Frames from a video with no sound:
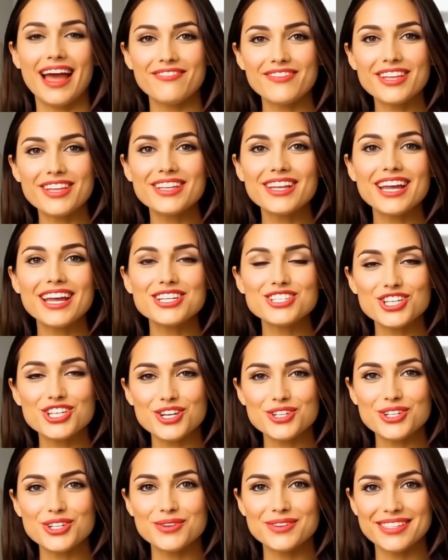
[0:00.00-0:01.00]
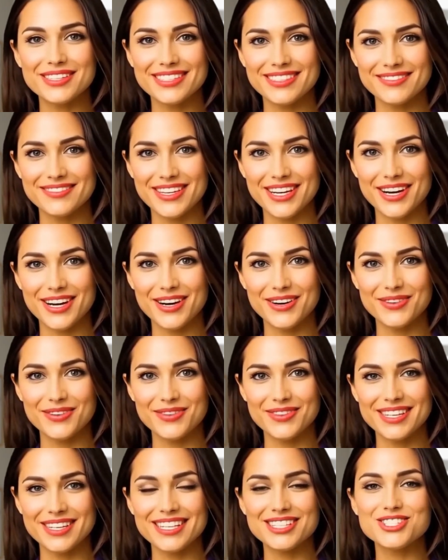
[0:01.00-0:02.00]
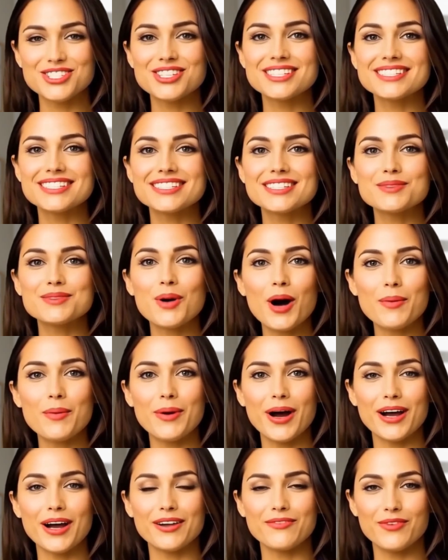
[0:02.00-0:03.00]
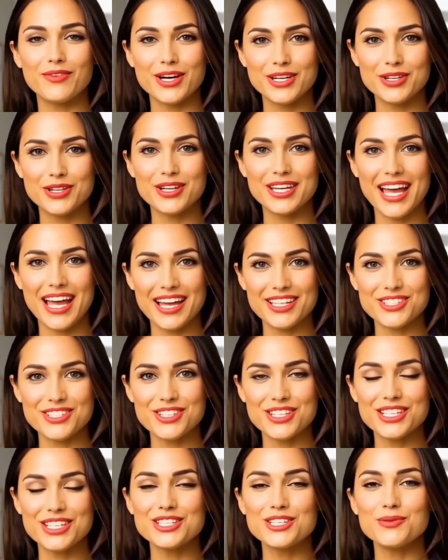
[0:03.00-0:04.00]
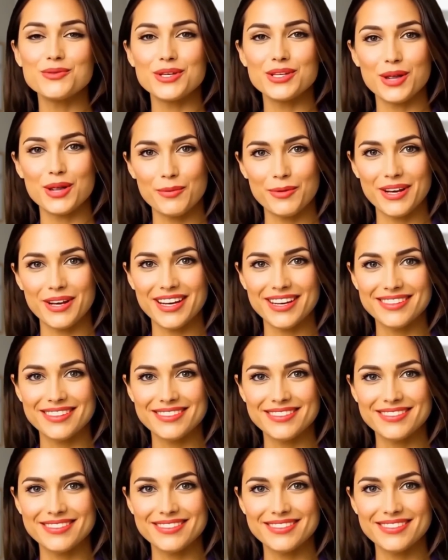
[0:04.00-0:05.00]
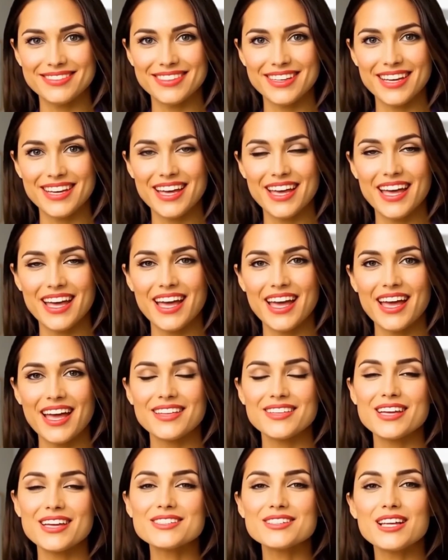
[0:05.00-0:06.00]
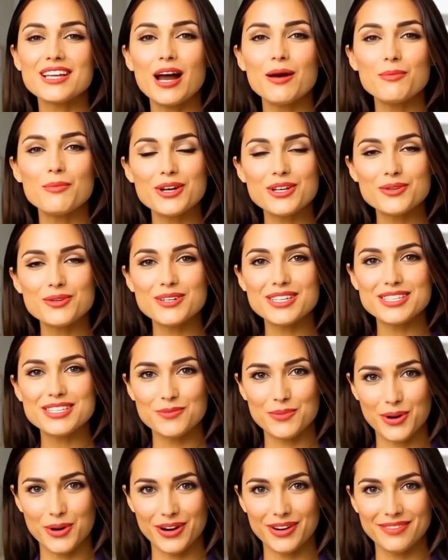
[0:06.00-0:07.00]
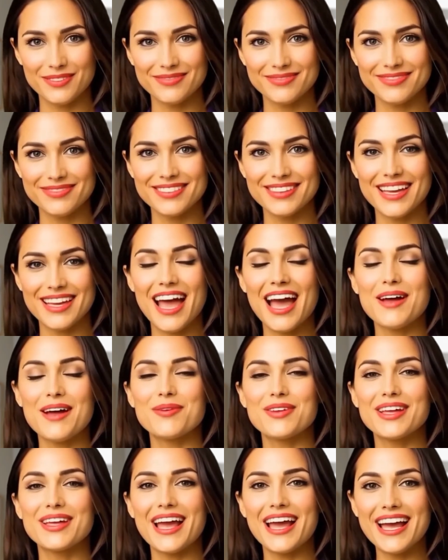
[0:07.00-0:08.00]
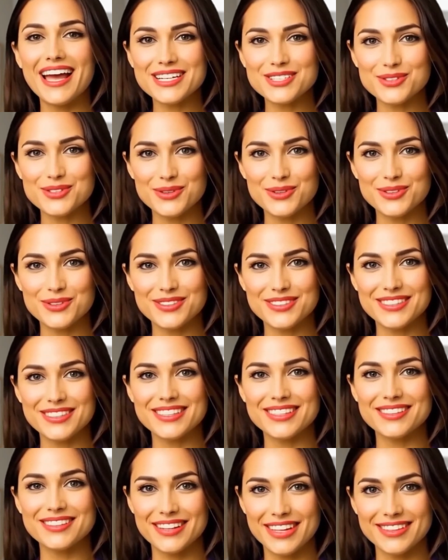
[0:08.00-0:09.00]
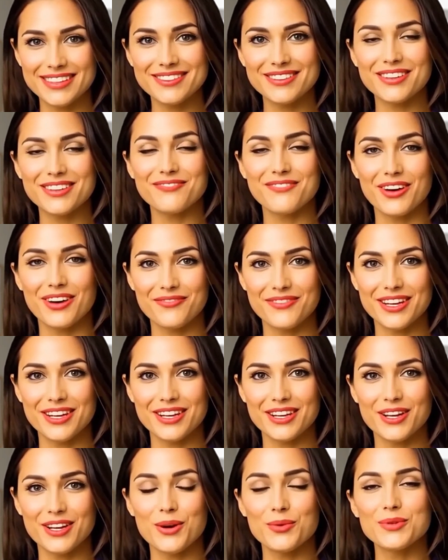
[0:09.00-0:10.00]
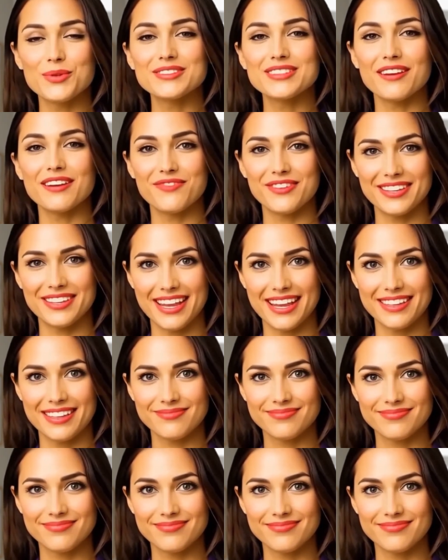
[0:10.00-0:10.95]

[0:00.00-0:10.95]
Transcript: Everything I showed you in this video is just a small part of what you can actually do with OpenArt. There's a lot more to explore, and with AI tools, things are evolving almost every day.